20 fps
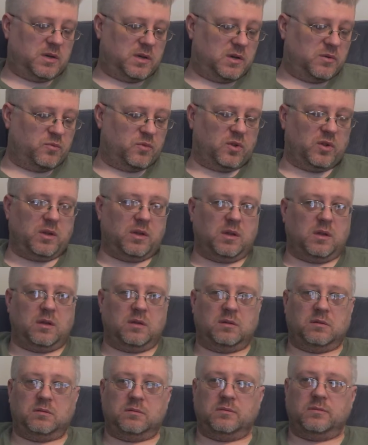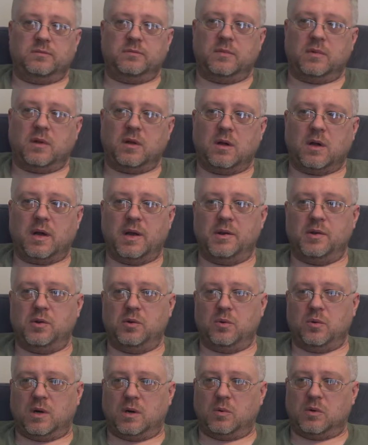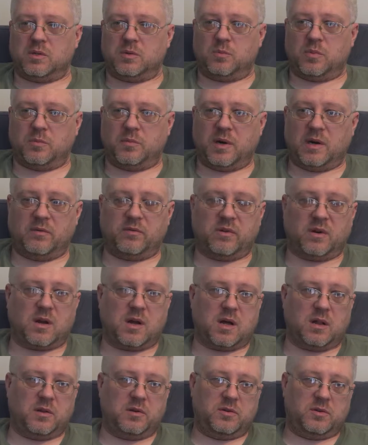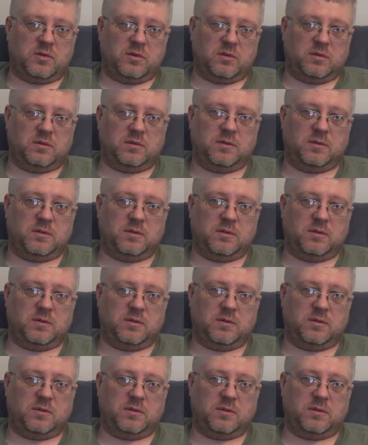I knew I wasn't prepared for college.